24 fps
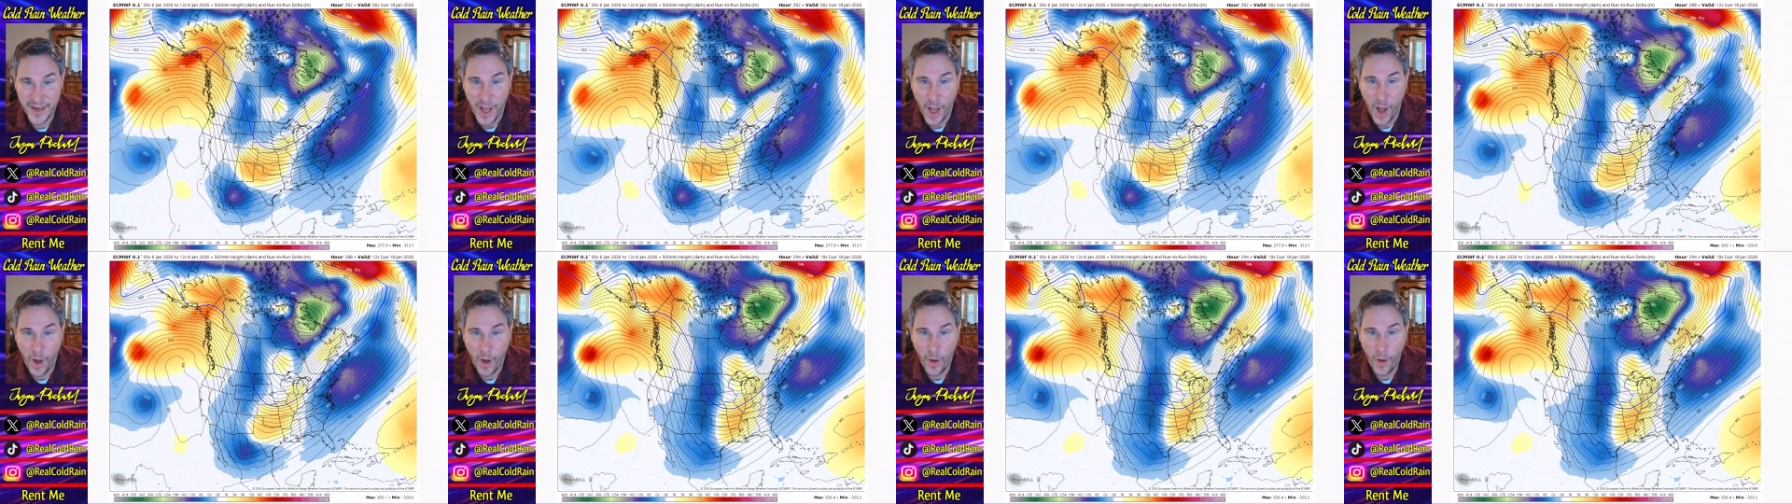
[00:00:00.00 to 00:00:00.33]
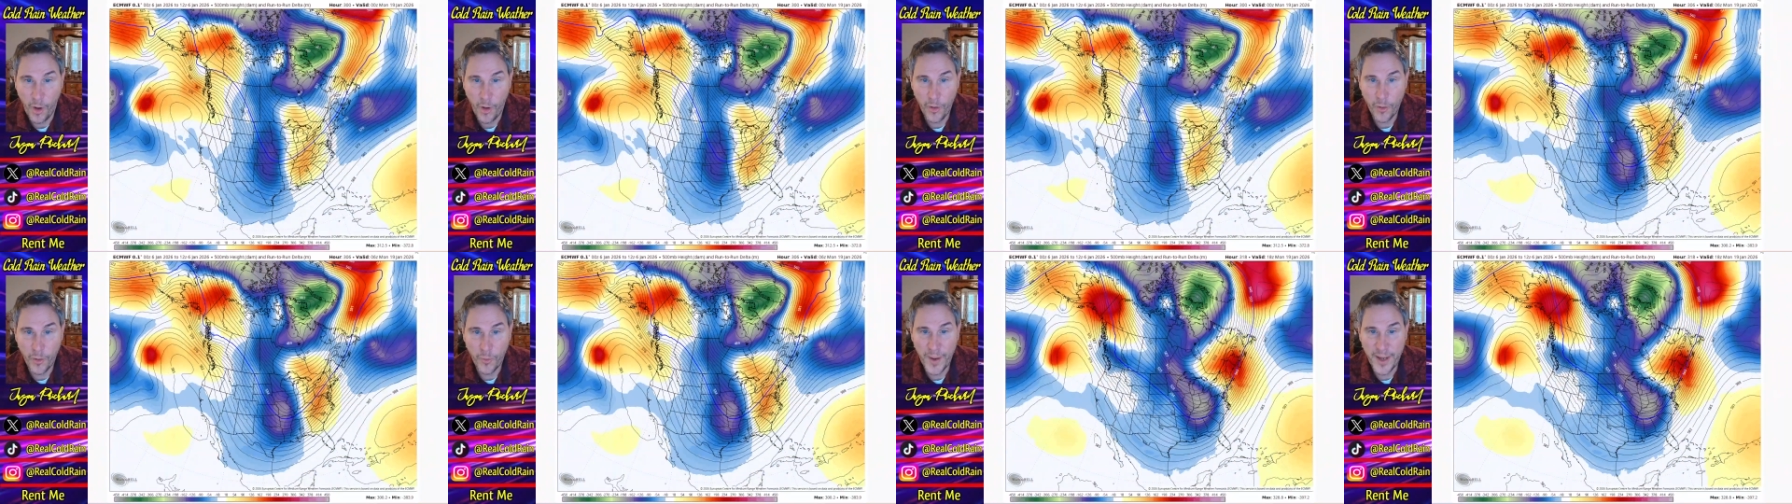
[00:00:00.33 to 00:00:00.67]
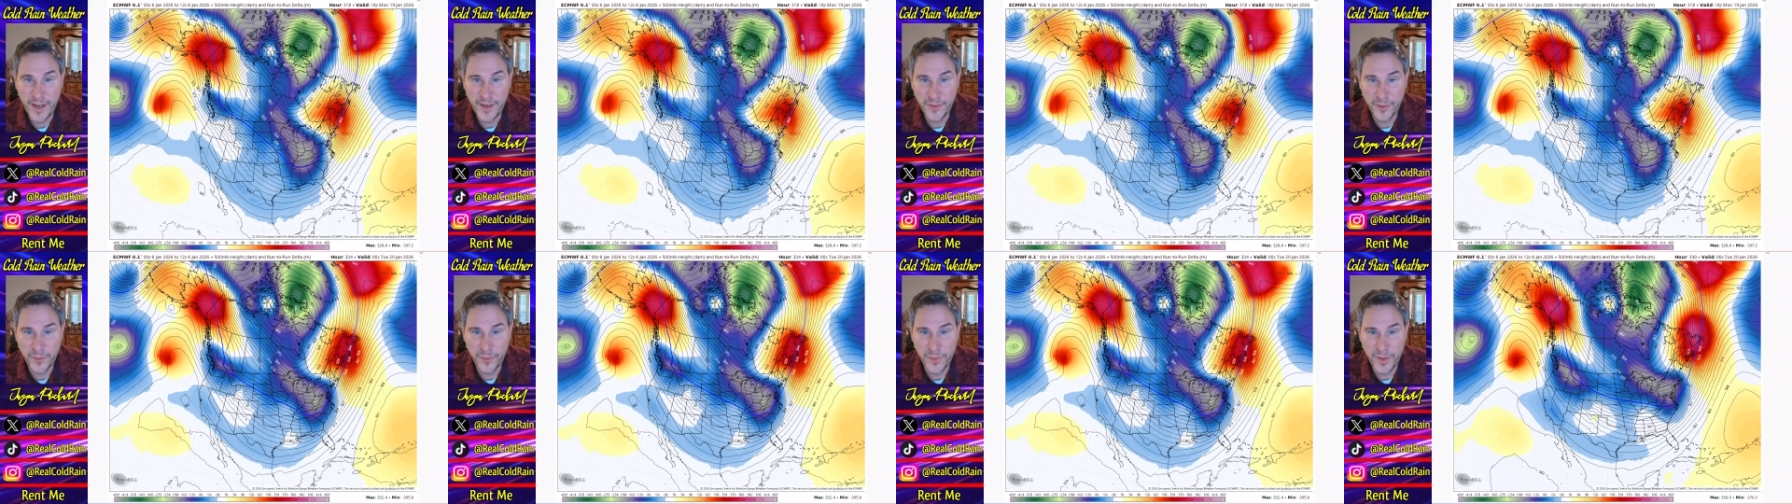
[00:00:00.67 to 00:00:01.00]
All the way
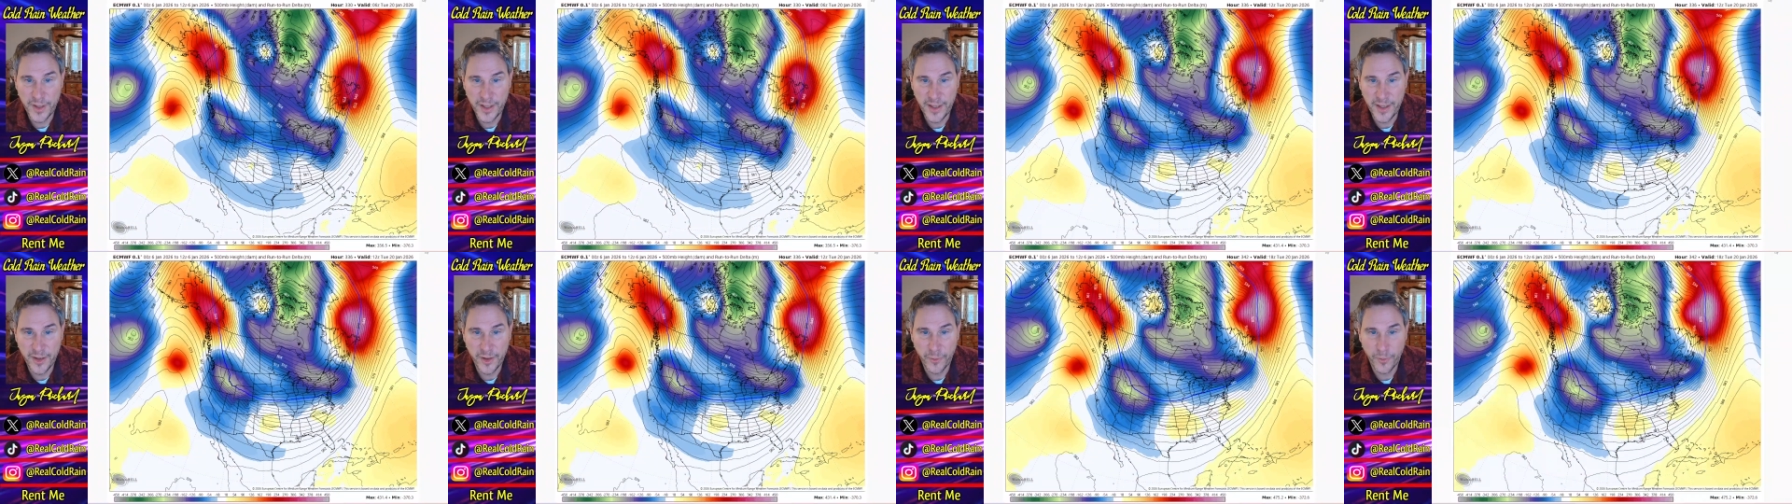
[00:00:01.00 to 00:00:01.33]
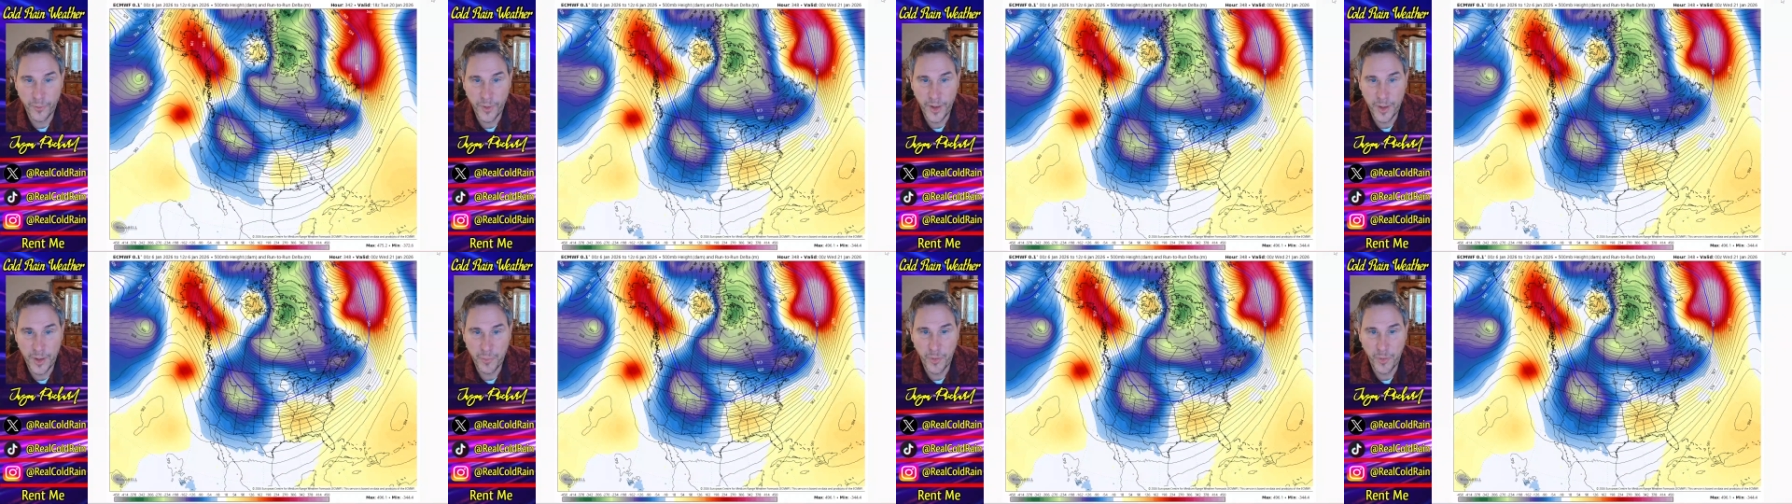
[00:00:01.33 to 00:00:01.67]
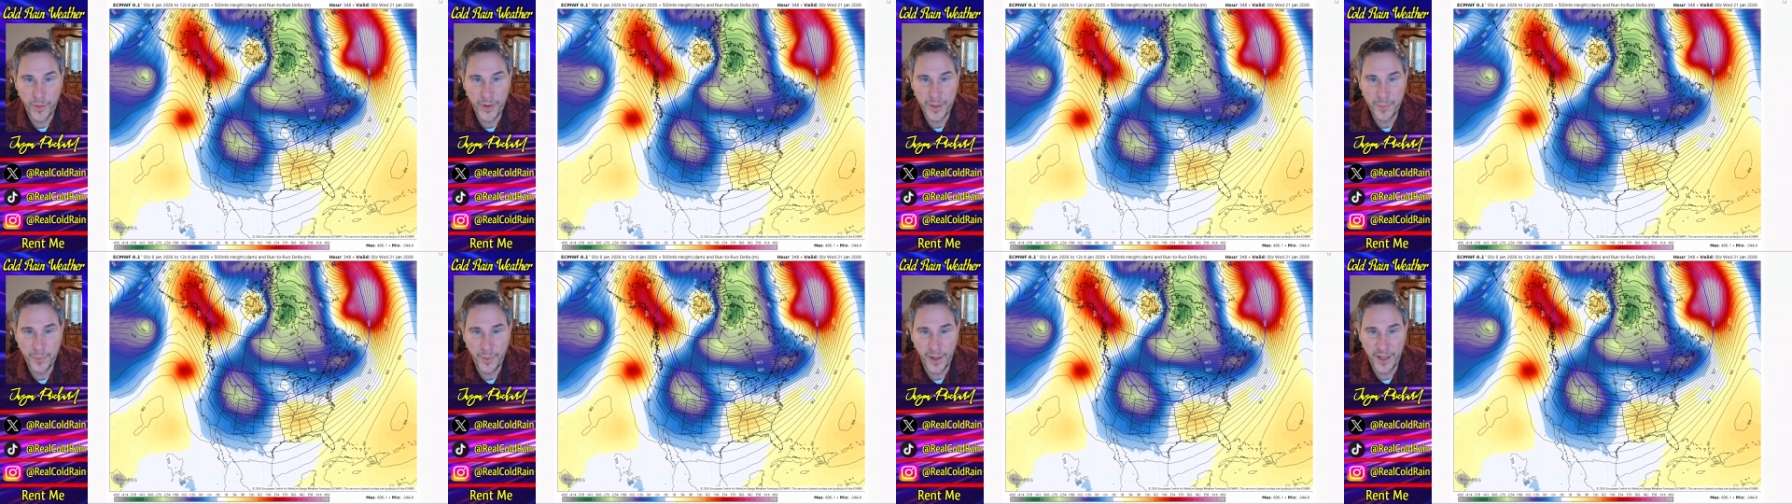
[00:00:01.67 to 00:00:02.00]
through the end of the run,
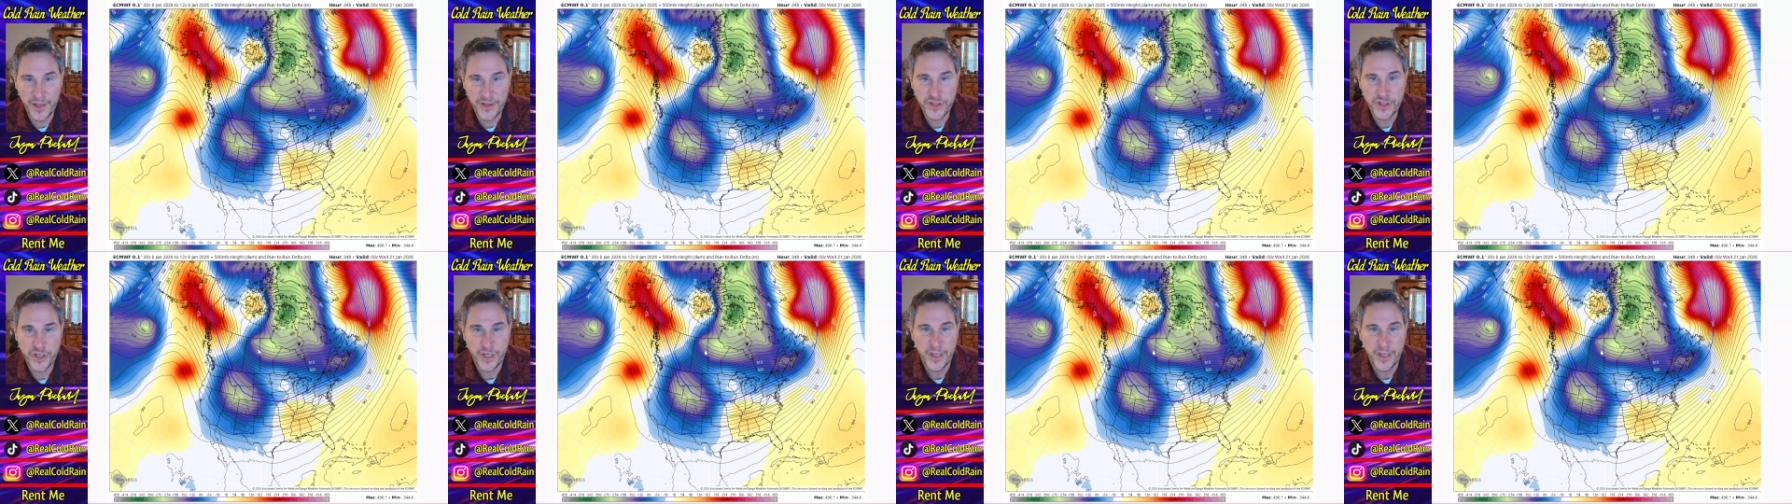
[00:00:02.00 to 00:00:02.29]
pretty much,